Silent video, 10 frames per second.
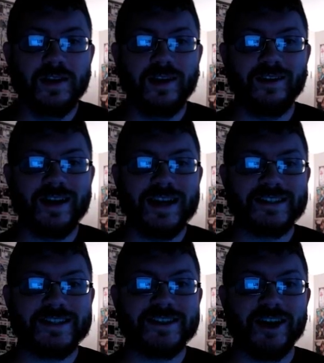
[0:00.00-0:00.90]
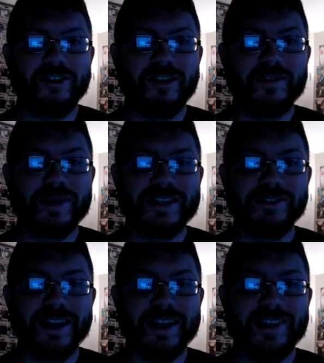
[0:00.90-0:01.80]
Alright, so I'm going to be
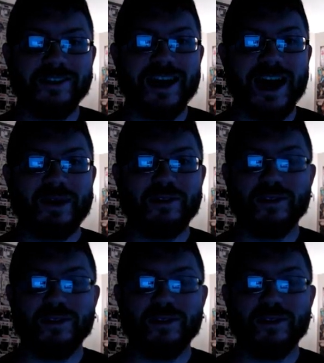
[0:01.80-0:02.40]
doing another comic